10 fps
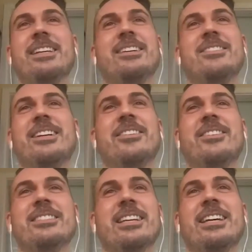it, it
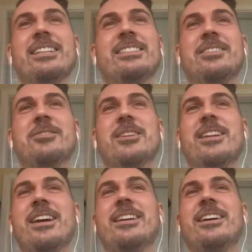was like it was a
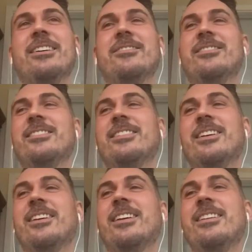night of
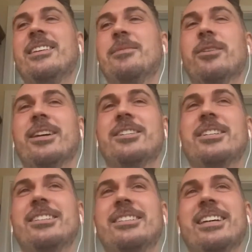
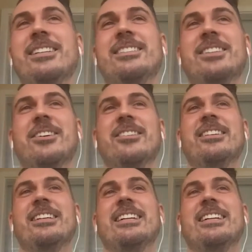inebriation, and so